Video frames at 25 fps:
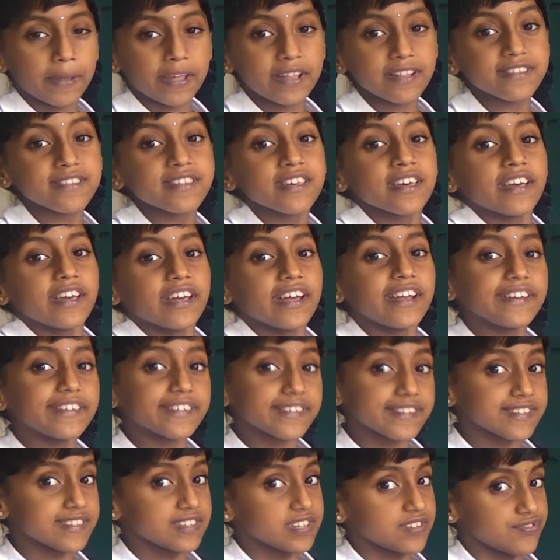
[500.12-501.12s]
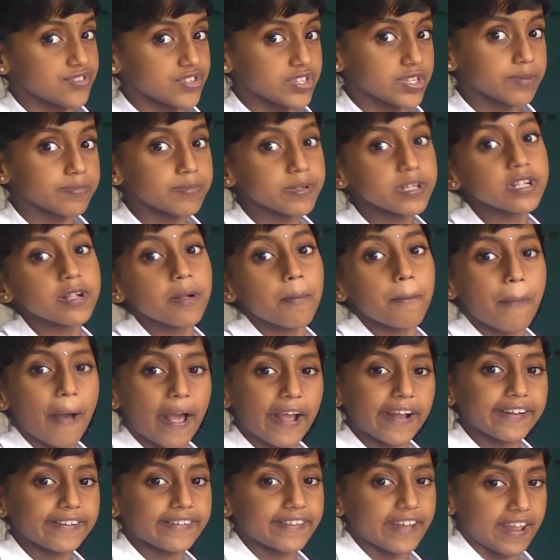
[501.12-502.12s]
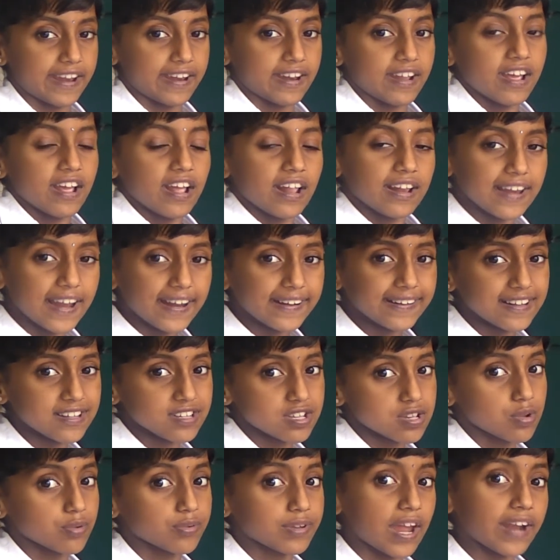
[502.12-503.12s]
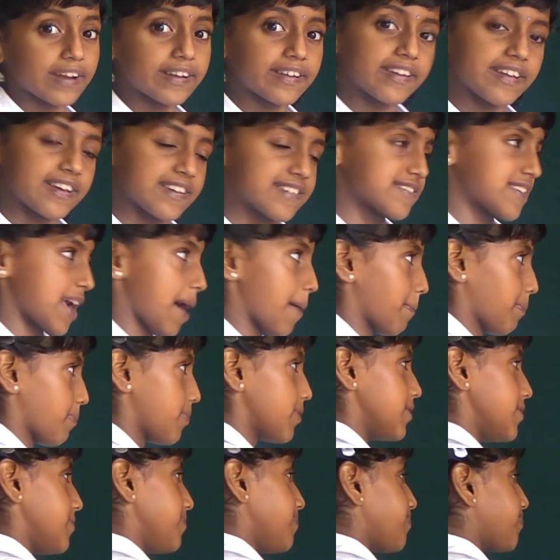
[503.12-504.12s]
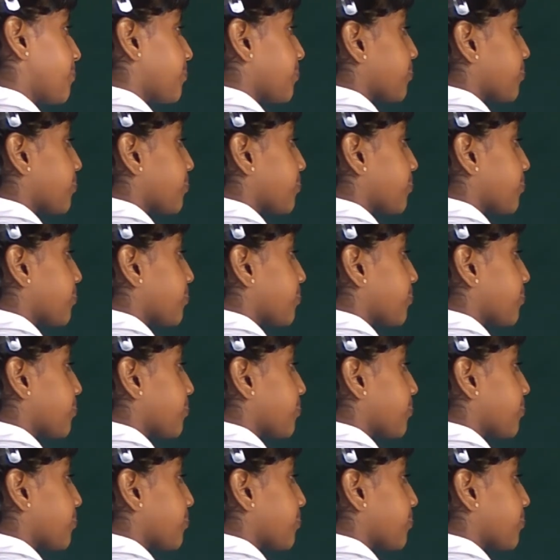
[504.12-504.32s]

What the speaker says: means it is divisible by 10. Let us look at an example.